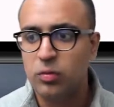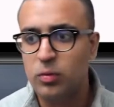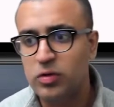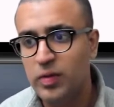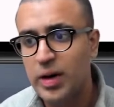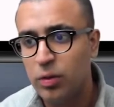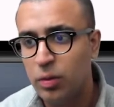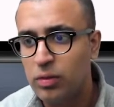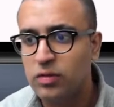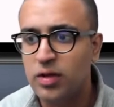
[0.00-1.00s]
which we are
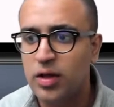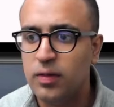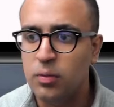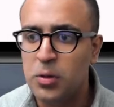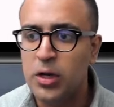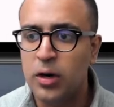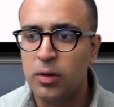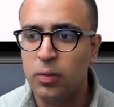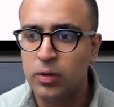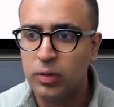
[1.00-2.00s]
going to say that we are
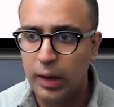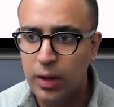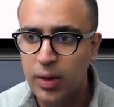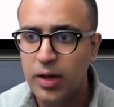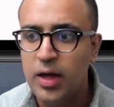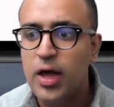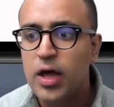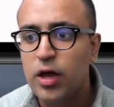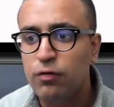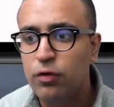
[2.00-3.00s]
going to allow it.
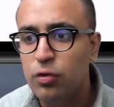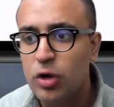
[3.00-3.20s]
If you do